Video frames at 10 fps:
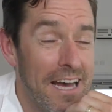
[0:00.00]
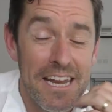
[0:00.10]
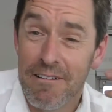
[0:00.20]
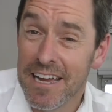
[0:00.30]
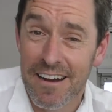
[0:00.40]

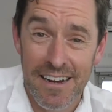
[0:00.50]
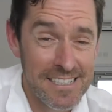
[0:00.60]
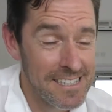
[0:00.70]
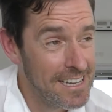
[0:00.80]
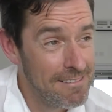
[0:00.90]
Anyway,
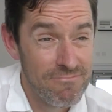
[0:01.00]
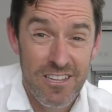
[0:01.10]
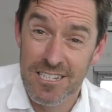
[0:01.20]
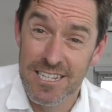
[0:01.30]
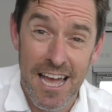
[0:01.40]
guys,
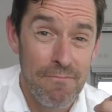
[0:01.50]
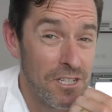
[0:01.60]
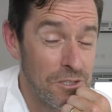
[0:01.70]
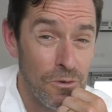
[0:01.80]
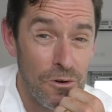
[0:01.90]
doesn't get
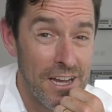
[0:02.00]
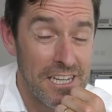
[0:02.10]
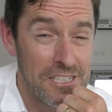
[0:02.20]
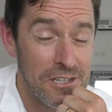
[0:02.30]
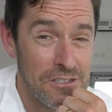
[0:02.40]
much more
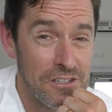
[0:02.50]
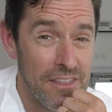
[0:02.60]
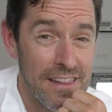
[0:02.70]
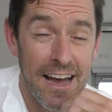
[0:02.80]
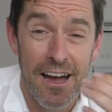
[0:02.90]
exclusive
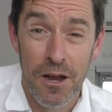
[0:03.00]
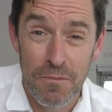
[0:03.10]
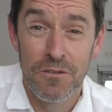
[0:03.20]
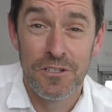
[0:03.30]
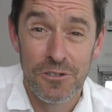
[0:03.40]
than that. I
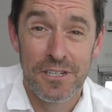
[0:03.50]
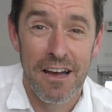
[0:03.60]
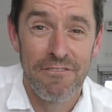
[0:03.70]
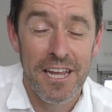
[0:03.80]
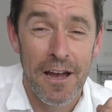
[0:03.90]
hope you enjoyed
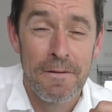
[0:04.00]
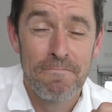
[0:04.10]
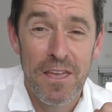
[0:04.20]
that video.